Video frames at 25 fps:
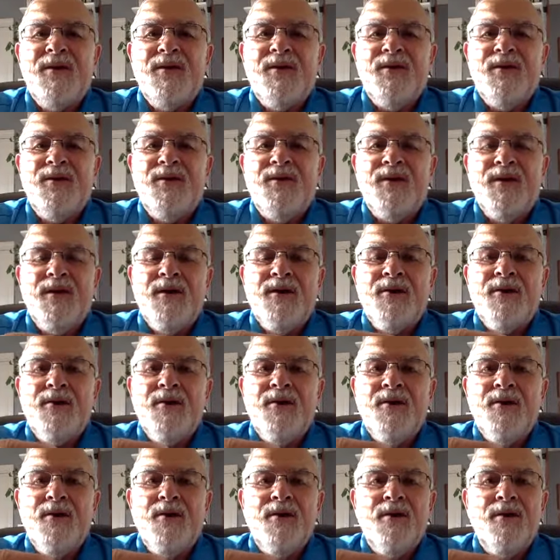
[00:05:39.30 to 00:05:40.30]
Then,
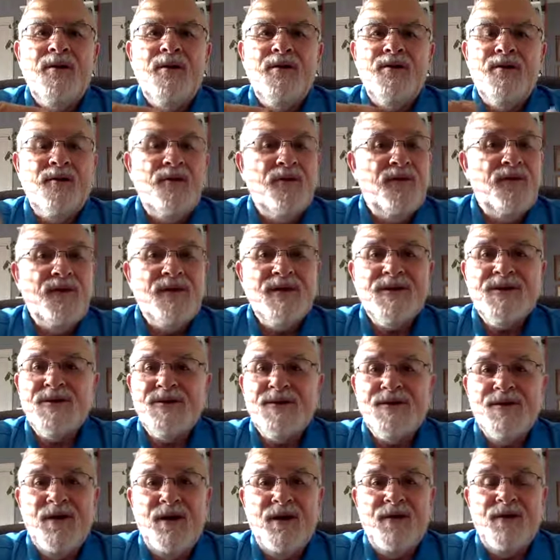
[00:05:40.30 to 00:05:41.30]
this
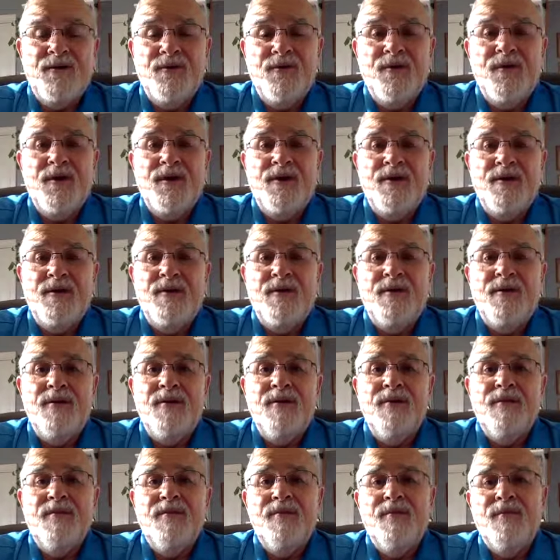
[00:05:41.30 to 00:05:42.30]
is not graded,
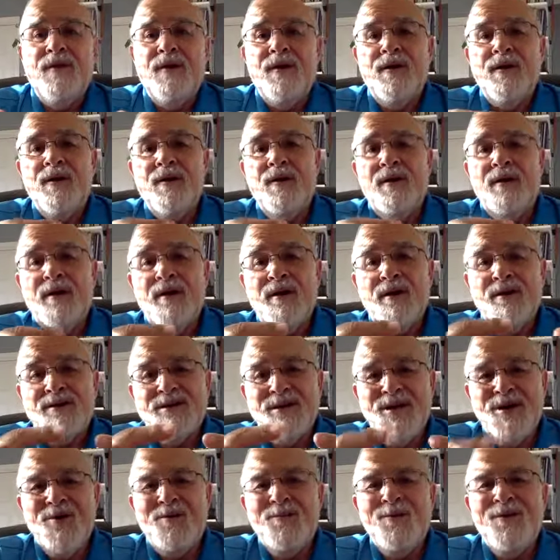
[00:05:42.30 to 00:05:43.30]
but it's
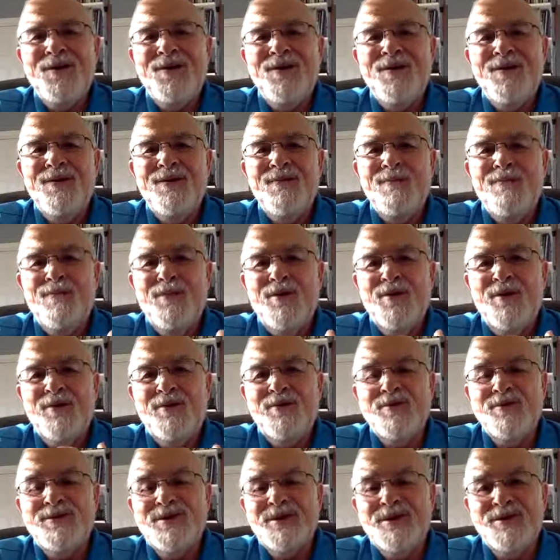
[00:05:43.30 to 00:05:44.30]
helping brother,
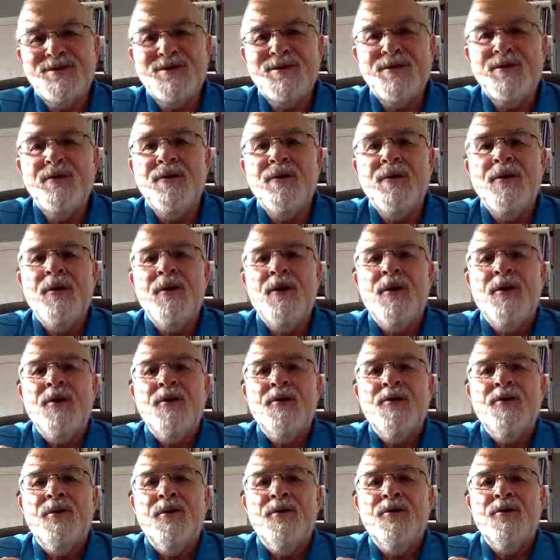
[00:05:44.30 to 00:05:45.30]
sister
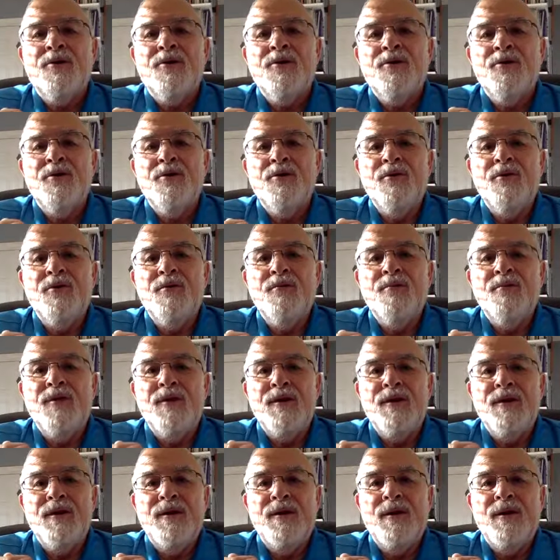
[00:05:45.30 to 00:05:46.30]
to
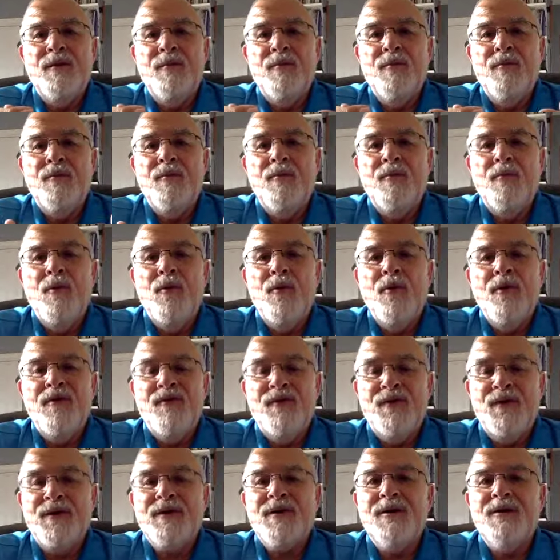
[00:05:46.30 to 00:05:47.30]
be a more
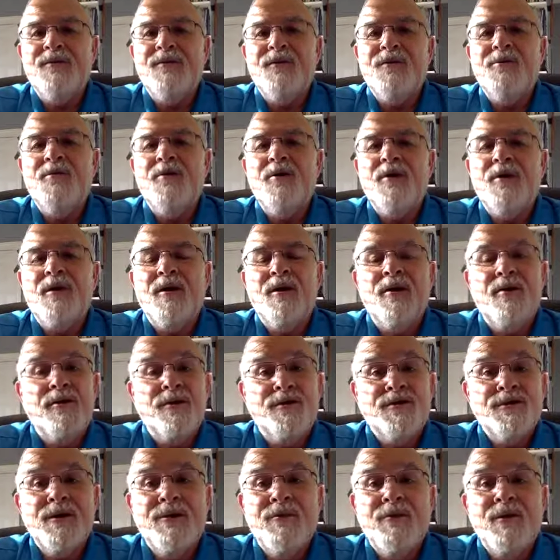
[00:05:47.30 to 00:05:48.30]
effective communicator.
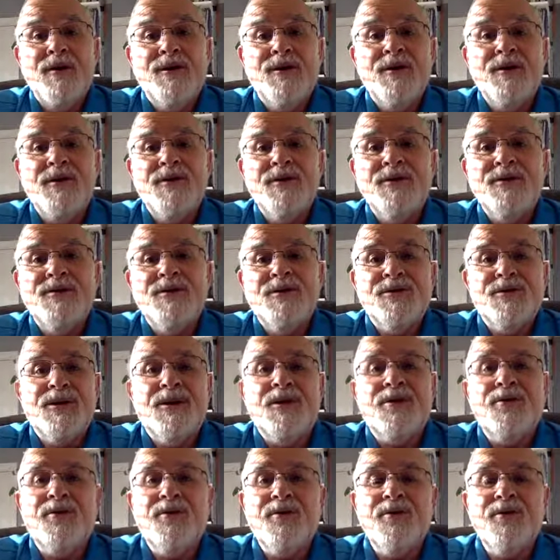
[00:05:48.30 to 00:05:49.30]
So I want to just
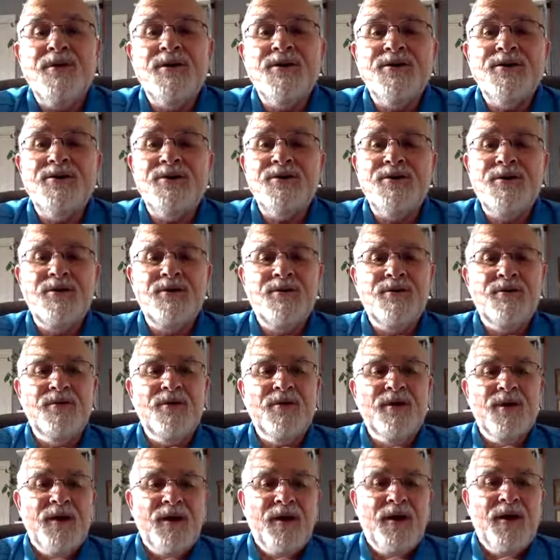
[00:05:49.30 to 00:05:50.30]
encourage you to do
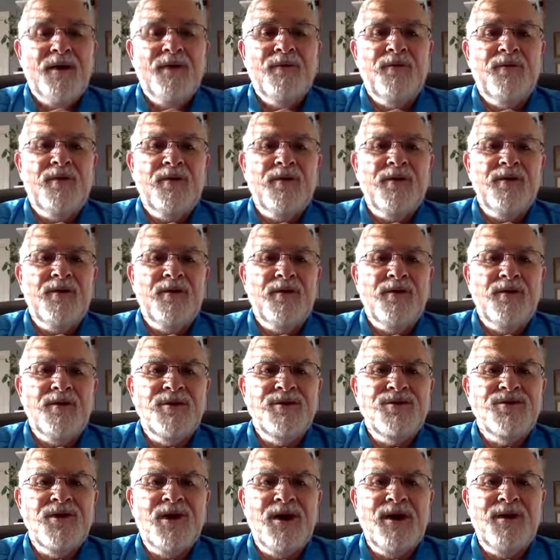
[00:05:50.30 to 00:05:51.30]
a really good
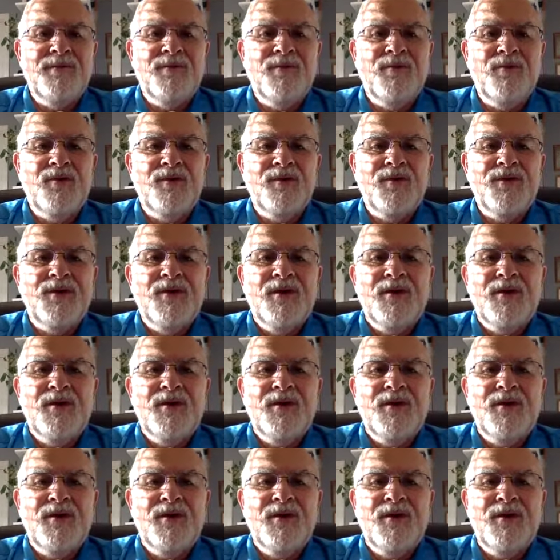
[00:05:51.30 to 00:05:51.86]
job with